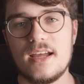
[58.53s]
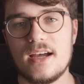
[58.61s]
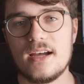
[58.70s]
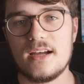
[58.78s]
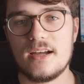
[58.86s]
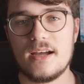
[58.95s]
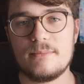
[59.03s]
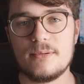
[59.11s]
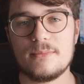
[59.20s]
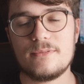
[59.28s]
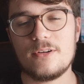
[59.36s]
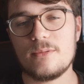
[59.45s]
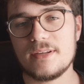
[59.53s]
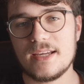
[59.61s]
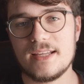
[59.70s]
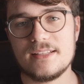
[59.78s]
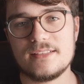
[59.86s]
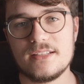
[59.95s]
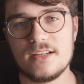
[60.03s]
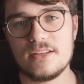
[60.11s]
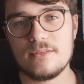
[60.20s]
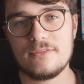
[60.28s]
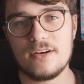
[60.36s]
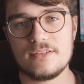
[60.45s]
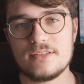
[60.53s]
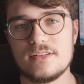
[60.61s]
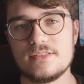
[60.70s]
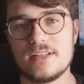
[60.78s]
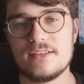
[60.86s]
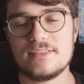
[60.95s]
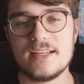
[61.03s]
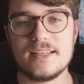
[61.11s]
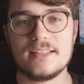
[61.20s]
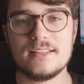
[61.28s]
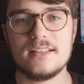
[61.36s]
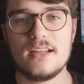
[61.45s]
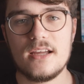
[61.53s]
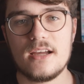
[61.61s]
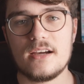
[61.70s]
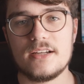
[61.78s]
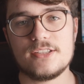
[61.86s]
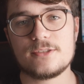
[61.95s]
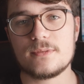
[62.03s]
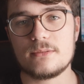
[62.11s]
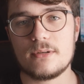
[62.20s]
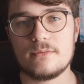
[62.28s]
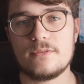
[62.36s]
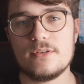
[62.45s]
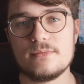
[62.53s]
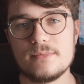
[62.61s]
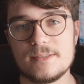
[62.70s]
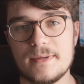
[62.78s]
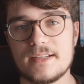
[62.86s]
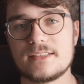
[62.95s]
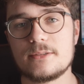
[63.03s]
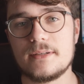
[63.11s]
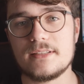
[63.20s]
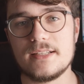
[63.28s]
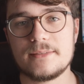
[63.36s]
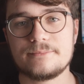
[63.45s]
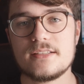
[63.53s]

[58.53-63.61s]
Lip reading: But before we get into the photos that I've taken, I just want to run through some specs quickly.